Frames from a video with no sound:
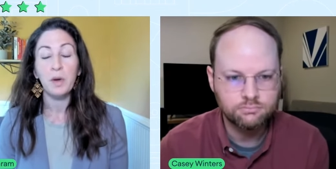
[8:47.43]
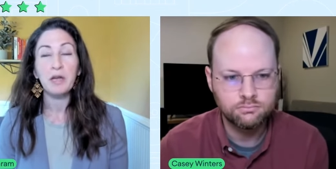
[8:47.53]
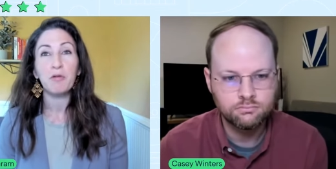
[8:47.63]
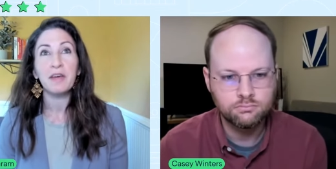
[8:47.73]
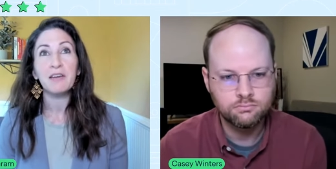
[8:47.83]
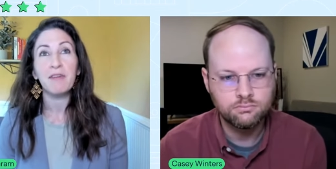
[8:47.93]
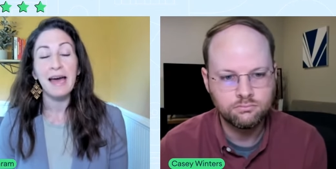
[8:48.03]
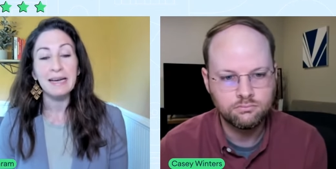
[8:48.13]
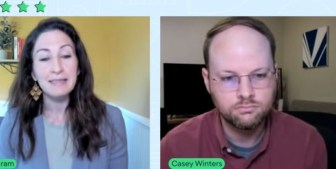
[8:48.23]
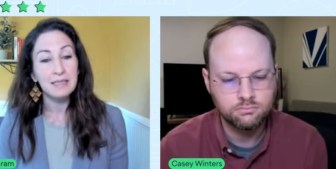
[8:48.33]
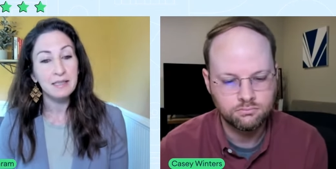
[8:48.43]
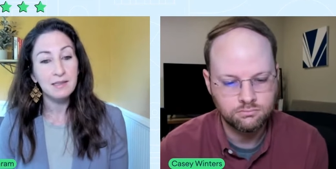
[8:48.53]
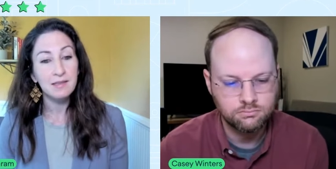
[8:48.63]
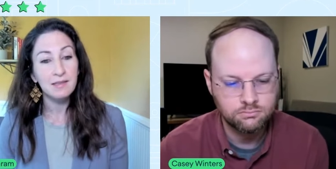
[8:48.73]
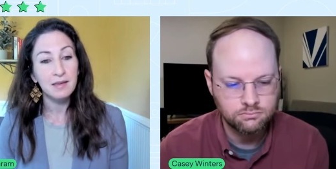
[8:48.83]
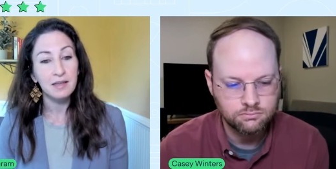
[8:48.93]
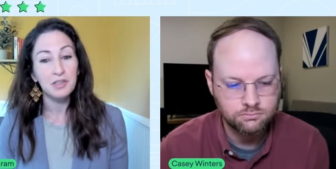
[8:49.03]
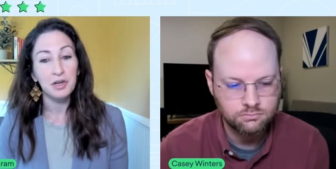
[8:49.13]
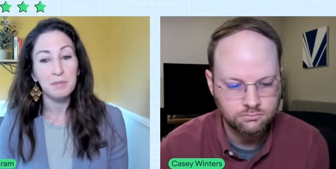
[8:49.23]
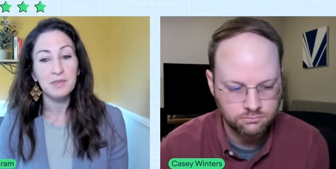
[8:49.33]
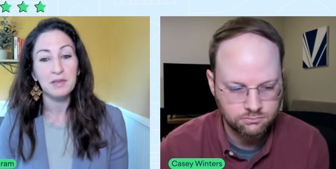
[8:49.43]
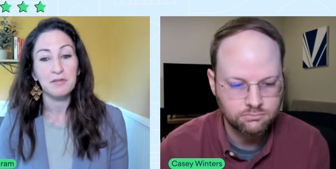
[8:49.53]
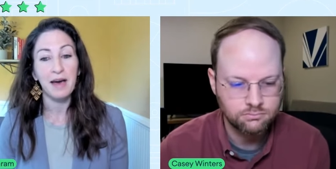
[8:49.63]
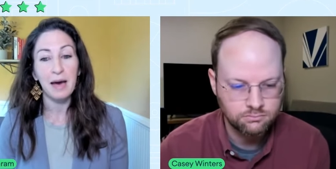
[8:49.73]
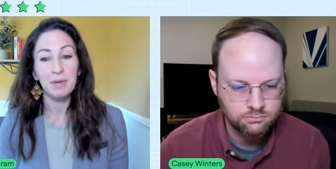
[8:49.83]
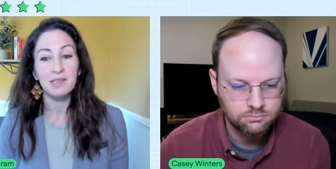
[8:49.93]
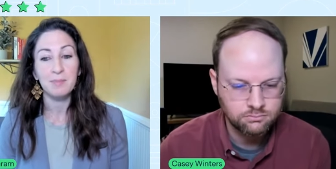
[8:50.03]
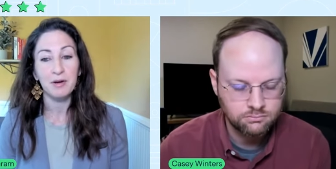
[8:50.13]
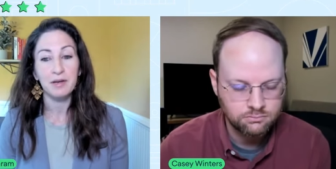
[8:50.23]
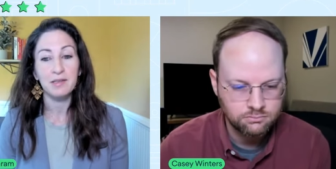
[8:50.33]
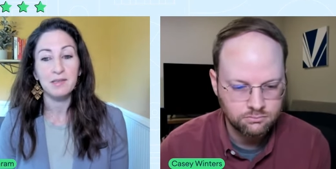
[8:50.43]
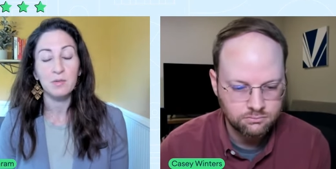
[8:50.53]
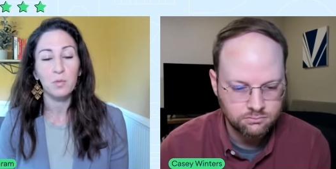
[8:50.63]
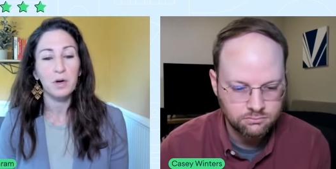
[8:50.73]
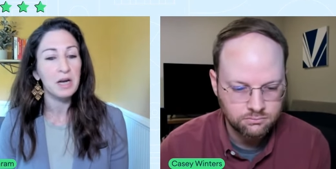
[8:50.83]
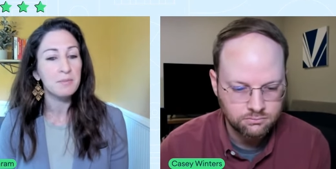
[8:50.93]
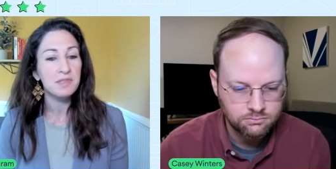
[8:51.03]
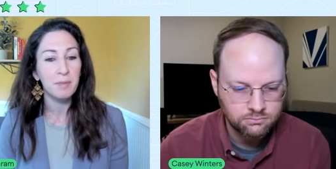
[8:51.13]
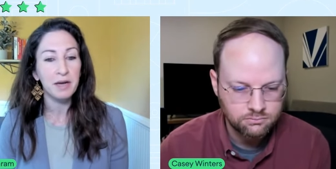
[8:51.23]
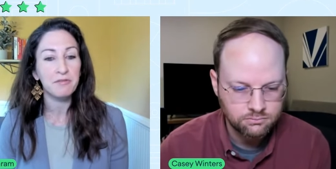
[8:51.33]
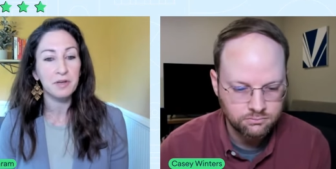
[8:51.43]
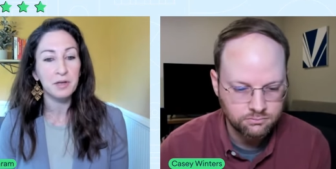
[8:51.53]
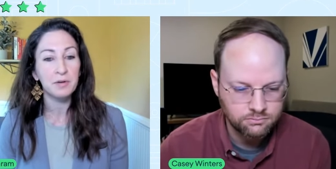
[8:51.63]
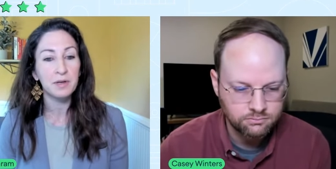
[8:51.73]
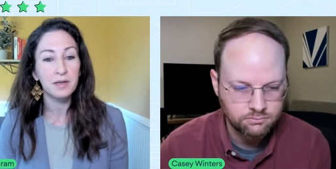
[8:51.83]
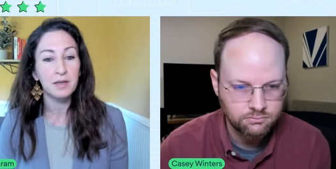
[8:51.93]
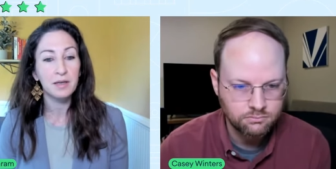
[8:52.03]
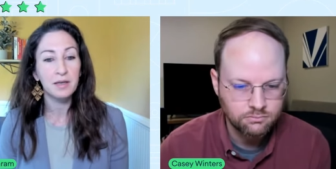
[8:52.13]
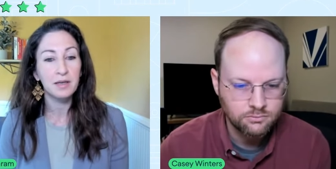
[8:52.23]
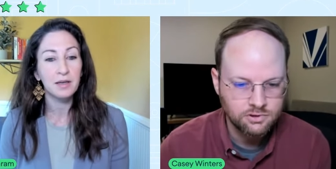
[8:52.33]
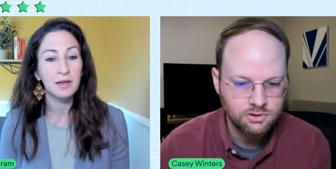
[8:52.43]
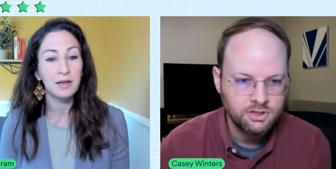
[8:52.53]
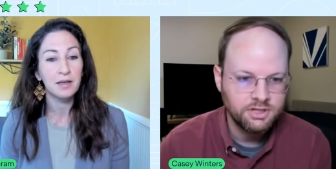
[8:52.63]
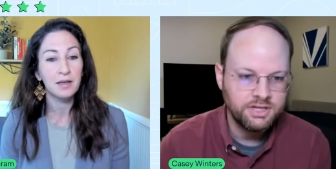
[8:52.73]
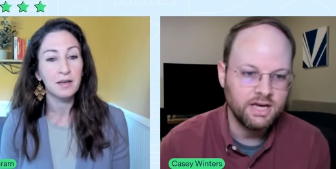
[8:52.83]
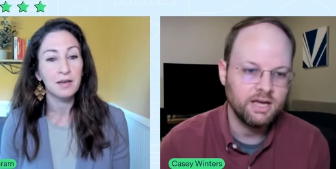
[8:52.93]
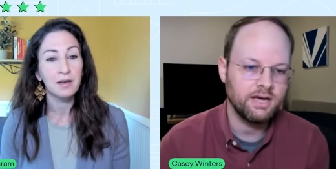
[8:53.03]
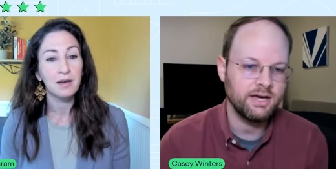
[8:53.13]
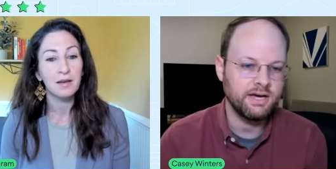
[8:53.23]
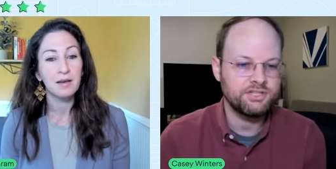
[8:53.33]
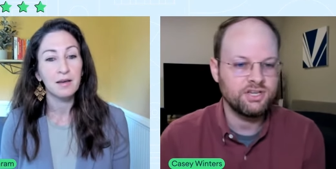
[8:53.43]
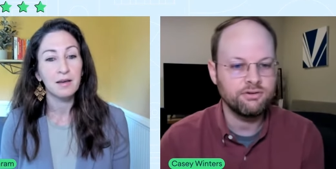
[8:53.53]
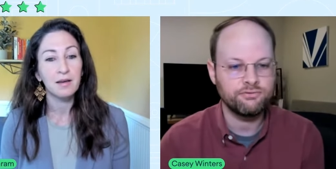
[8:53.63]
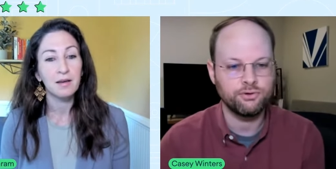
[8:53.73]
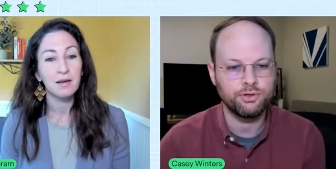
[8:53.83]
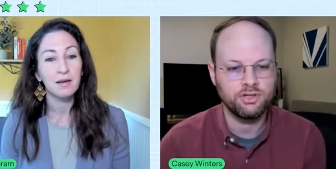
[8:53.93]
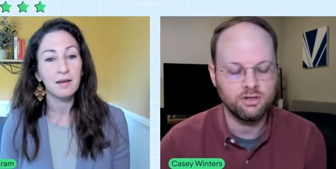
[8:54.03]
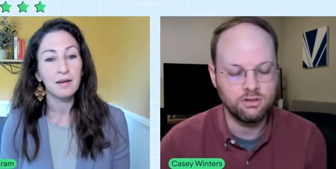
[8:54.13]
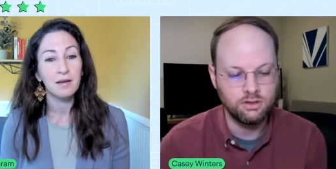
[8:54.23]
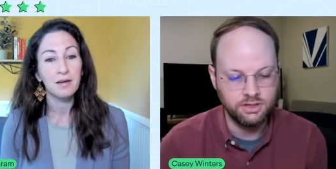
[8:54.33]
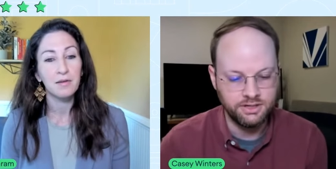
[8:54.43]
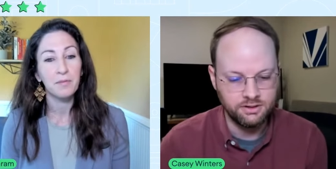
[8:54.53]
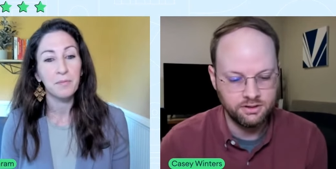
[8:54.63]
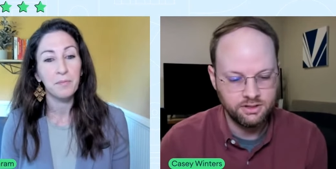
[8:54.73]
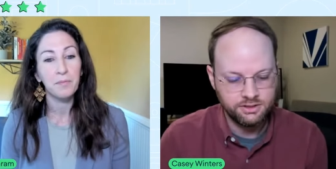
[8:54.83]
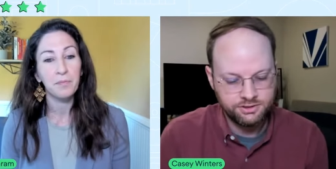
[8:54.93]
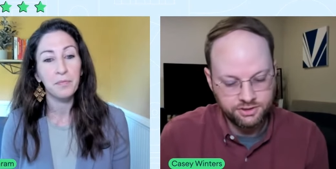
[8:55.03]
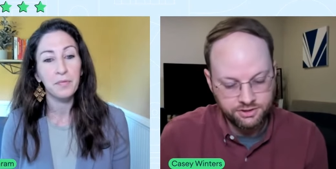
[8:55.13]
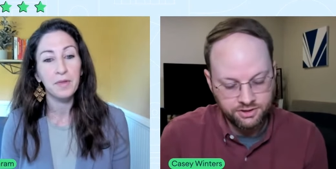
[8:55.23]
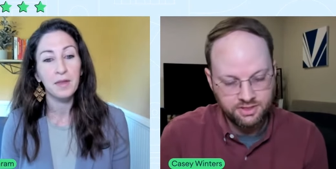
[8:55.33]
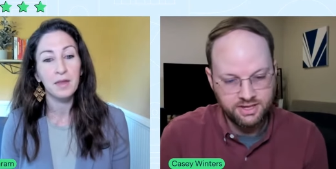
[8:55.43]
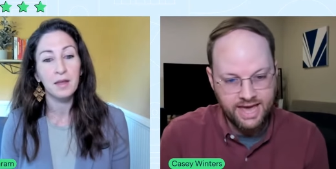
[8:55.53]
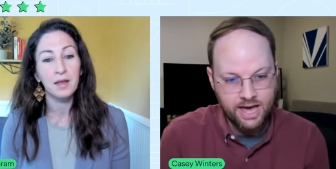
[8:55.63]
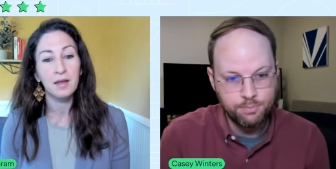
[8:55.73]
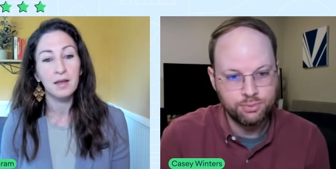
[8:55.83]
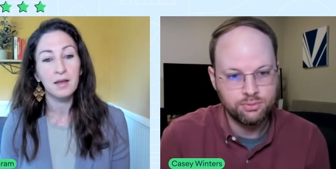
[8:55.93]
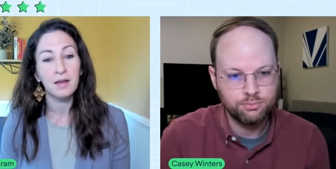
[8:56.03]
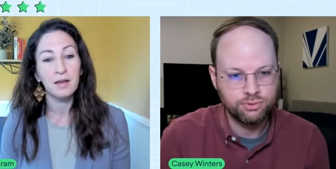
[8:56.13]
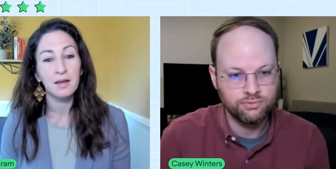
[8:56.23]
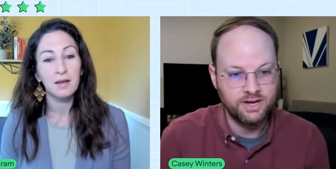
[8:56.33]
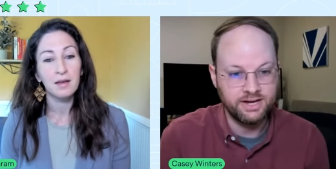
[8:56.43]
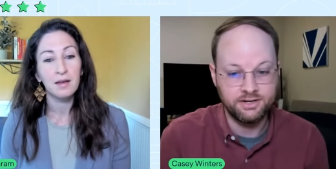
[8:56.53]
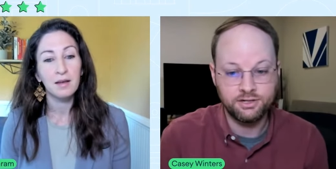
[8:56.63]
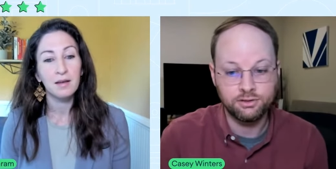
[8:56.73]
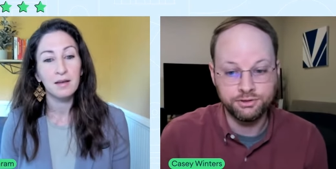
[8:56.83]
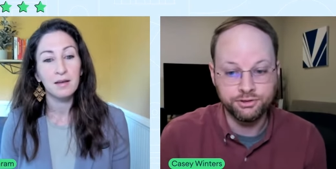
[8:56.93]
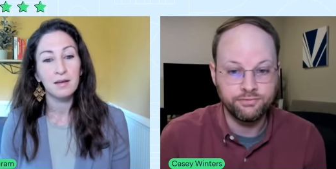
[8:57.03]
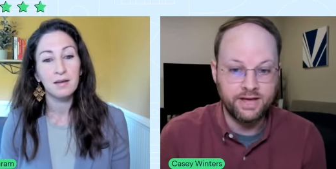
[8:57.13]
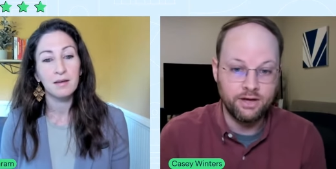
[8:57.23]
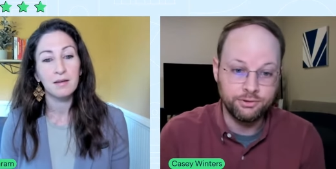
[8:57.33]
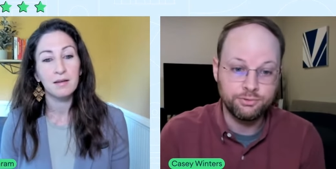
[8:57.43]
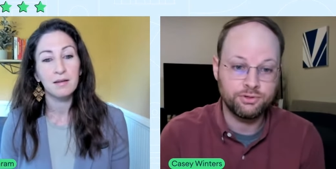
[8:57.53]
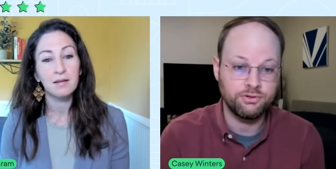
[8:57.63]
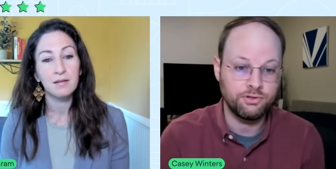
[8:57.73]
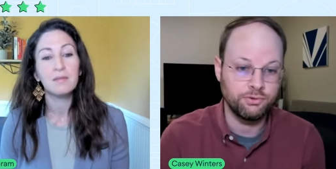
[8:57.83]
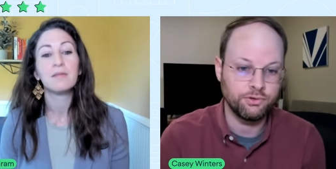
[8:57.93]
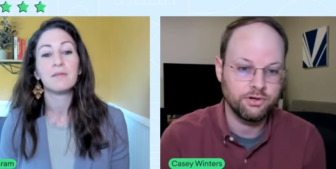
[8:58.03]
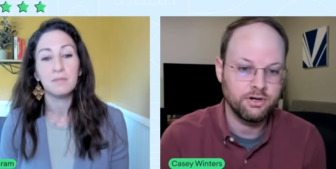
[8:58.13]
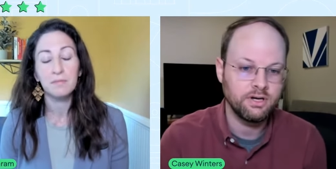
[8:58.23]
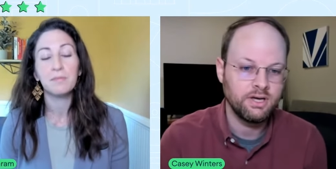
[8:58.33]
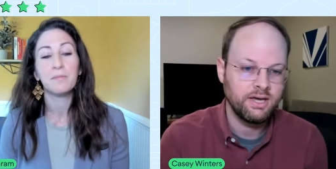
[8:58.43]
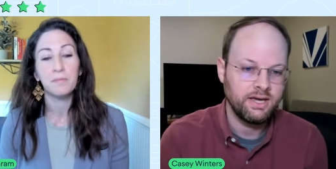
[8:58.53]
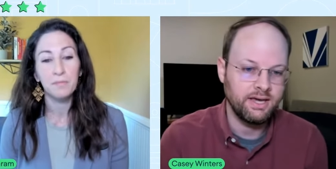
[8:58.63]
Speaker 1: When you think of excellence in terms of app experience, what comes to mind for you?
Speaker 2: Yeah, I tend to focus on, does the app provide clear value to the user,